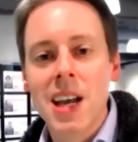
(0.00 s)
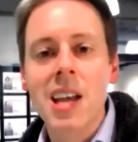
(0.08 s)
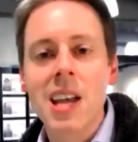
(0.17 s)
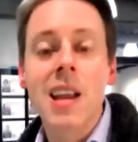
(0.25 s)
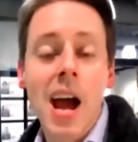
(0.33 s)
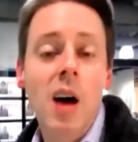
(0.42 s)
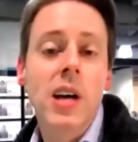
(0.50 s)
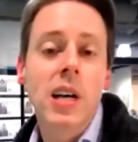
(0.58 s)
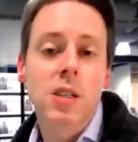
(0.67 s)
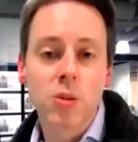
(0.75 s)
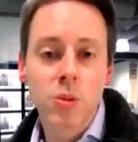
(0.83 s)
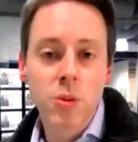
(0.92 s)
and now that
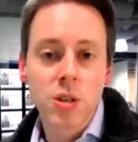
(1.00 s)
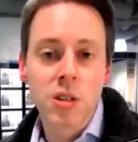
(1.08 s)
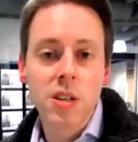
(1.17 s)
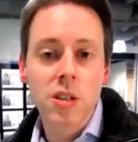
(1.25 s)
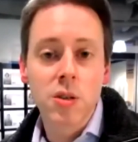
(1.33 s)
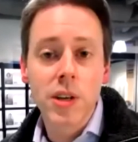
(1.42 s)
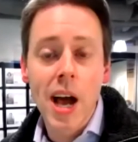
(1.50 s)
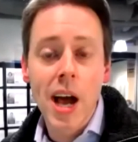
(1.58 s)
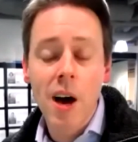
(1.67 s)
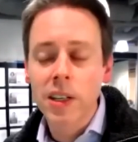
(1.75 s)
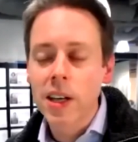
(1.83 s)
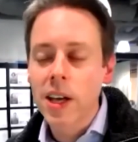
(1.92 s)
solution is a
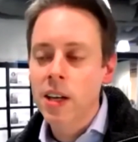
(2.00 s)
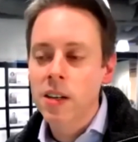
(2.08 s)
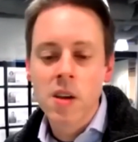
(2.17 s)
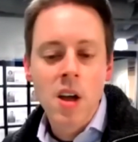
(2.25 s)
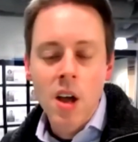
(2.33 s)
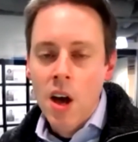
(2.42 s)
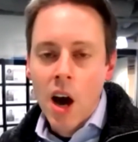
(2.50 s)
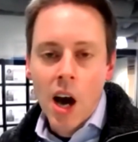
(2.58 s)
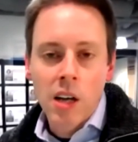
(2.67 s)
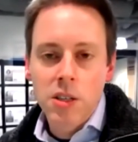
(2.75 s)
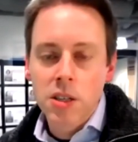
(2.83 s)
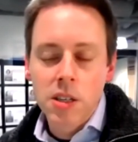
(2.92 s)
reality and
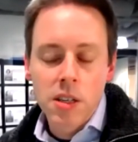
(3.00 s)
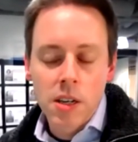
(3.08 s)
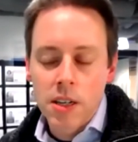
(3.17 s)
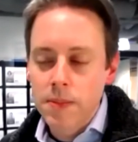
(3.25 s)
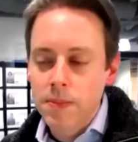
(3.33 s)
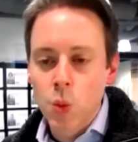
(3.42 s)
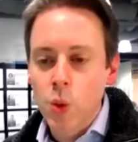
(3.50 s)
honestly, uh,